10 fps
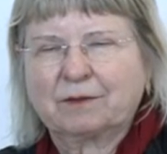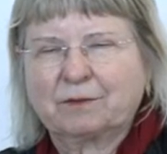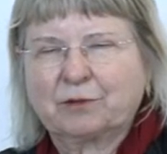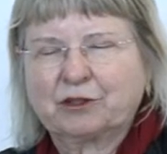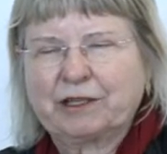
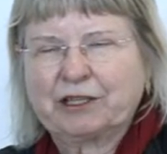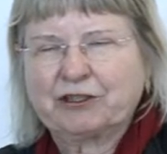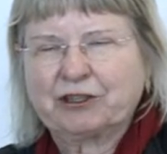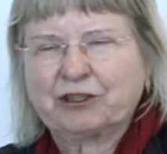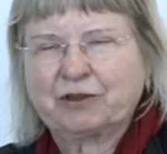
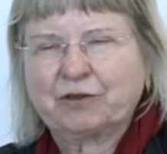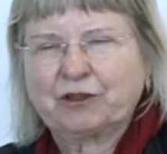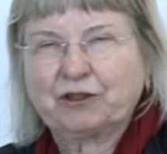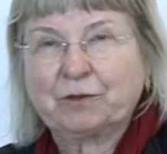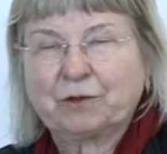progression of the
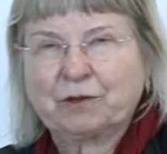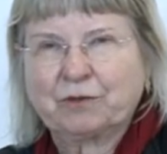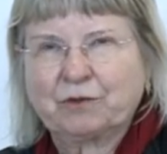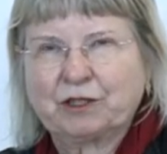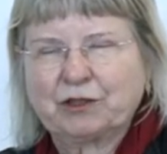tumor,
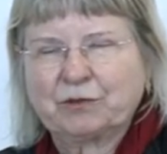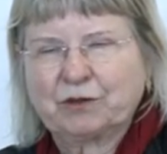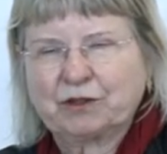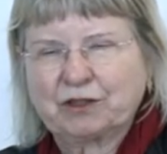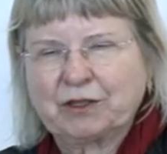which
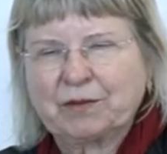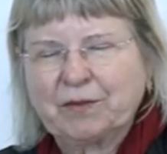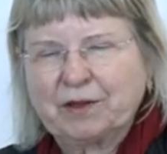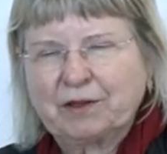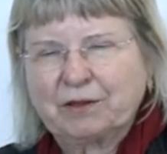was,
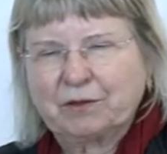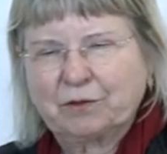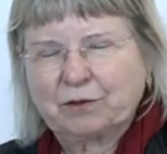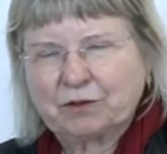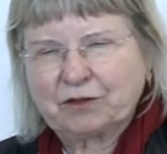of
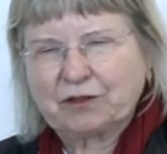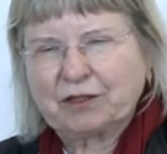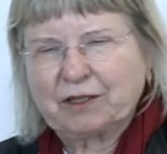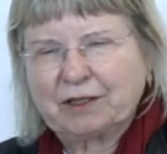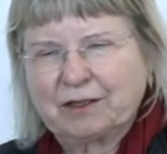
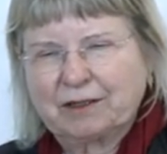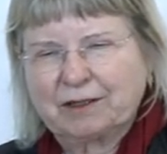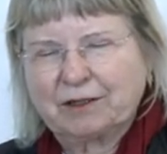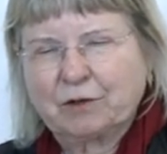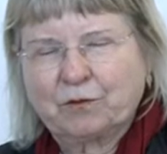course,
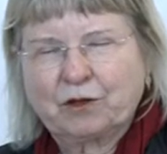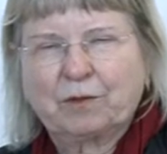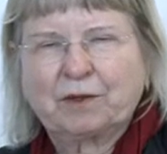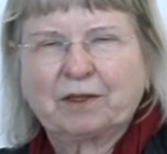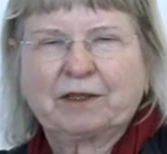
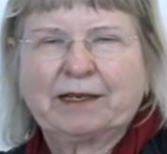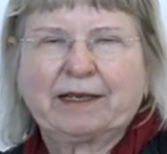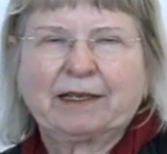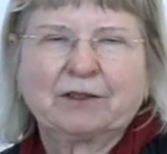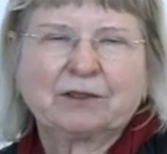confirming the
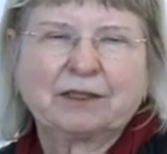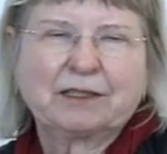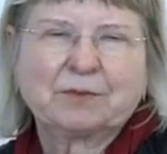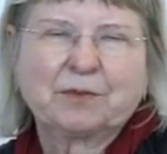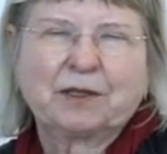
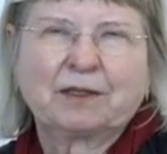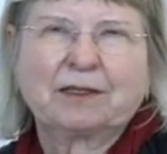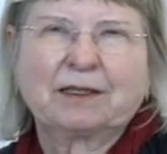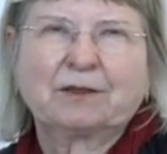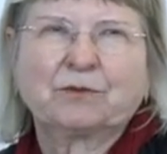diagnosis, but
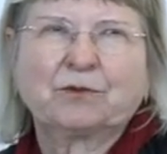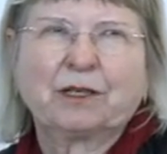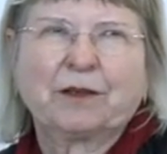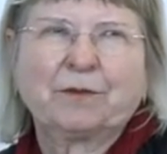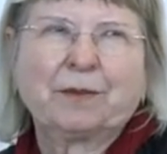it would
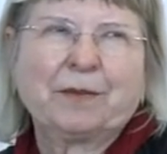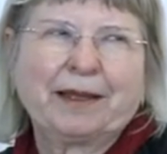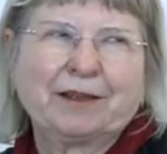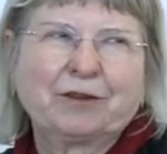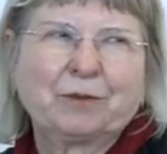have been
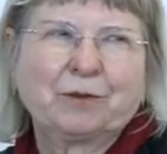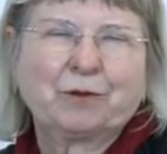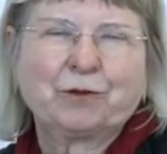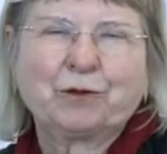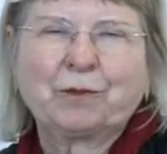better to
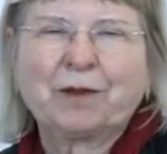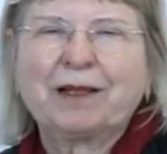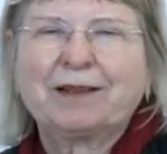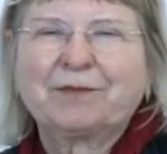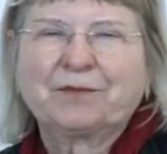perform
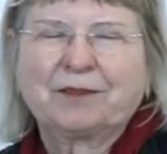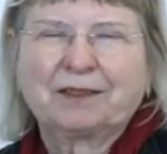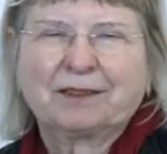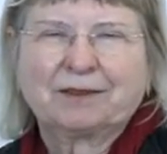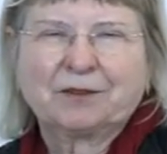
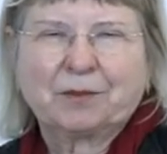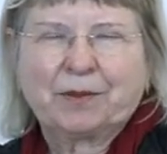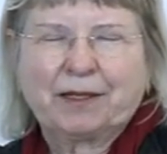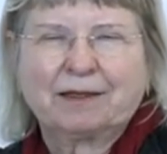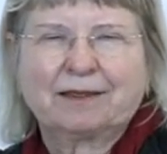the
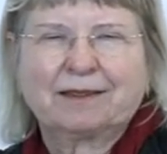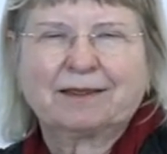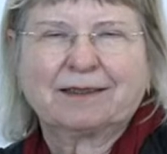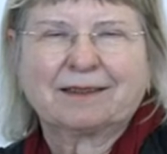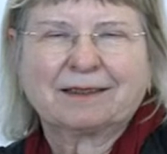PET
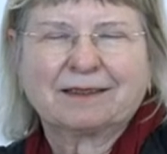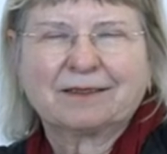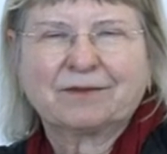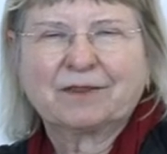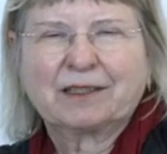in
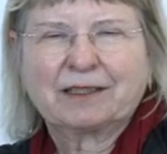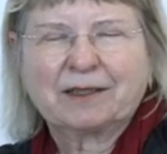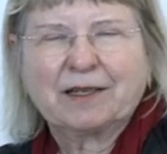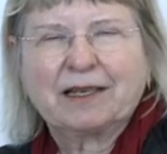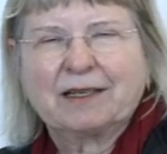very
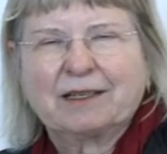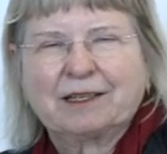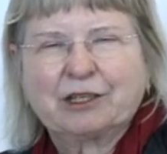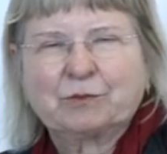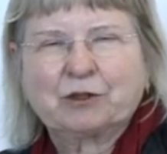
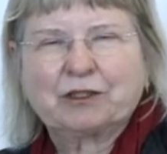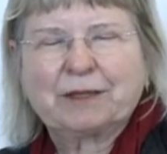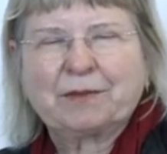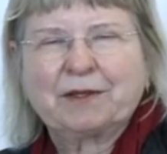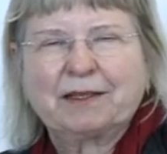close
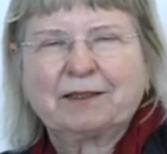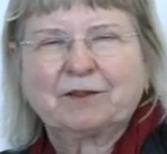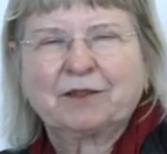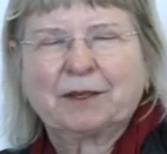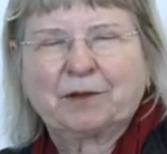proximity to
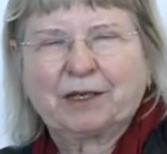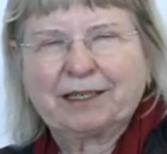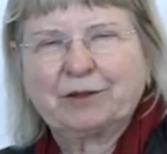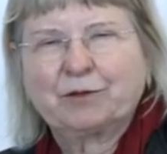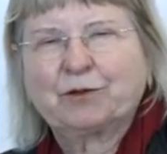the
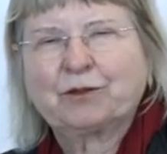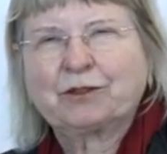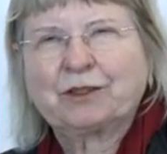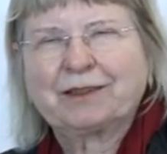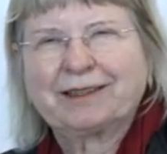MRI, of
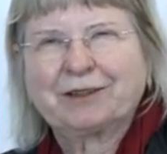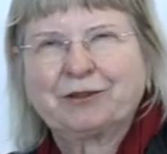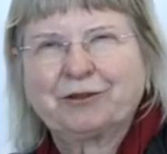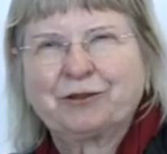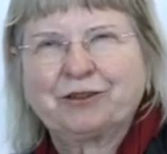course, and then to
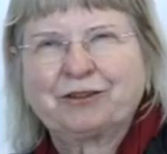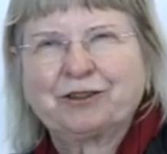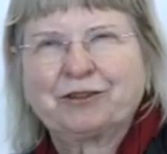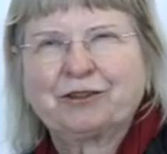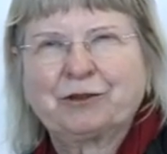do the
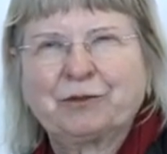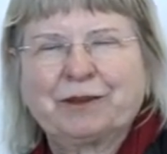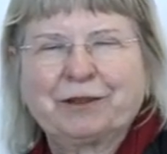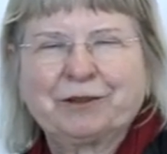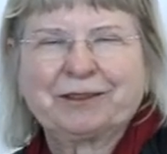surgery
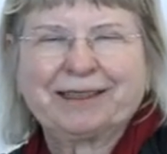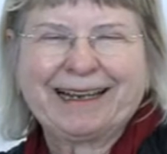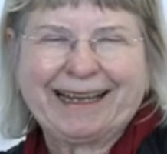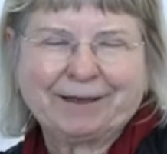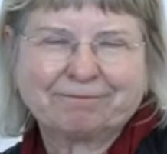without
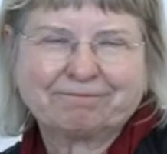delay.